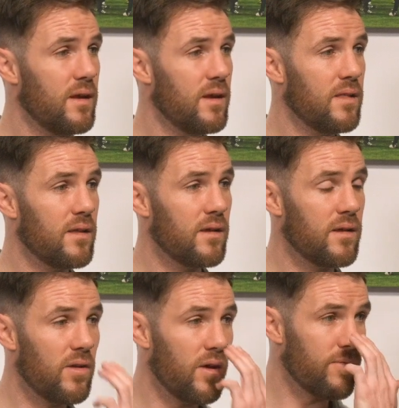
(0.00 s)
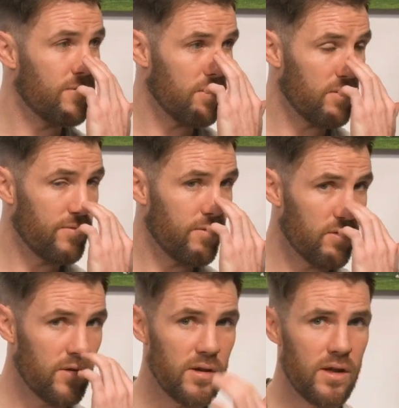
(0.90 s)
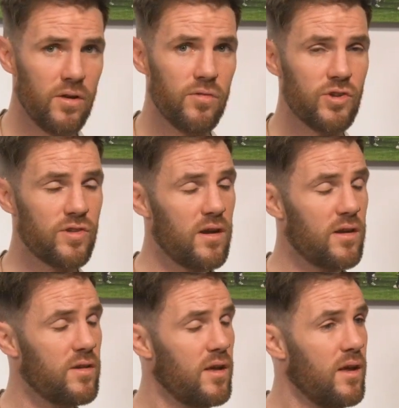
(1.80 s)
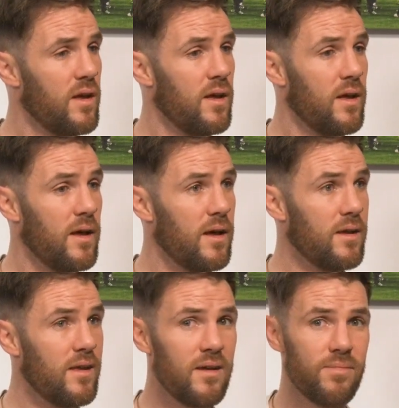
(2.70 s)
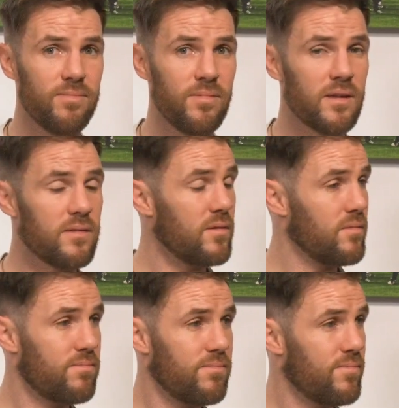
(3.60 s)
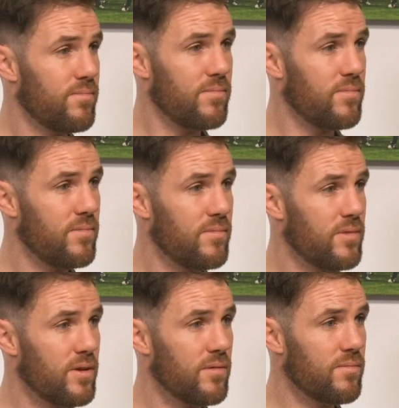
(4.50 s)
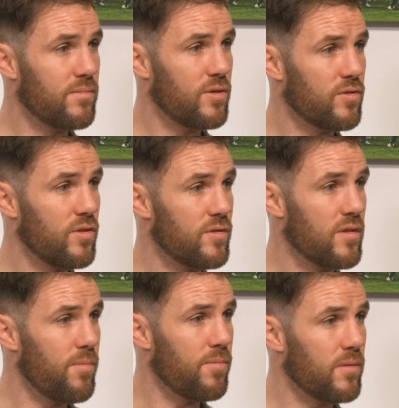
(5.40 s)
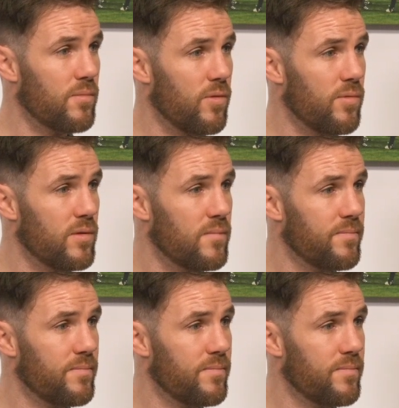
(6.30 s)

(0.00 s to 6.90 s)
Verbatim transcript: in the line for for an Irish start. Uh, yeah, like they're they're they're just unstoppable at the moment.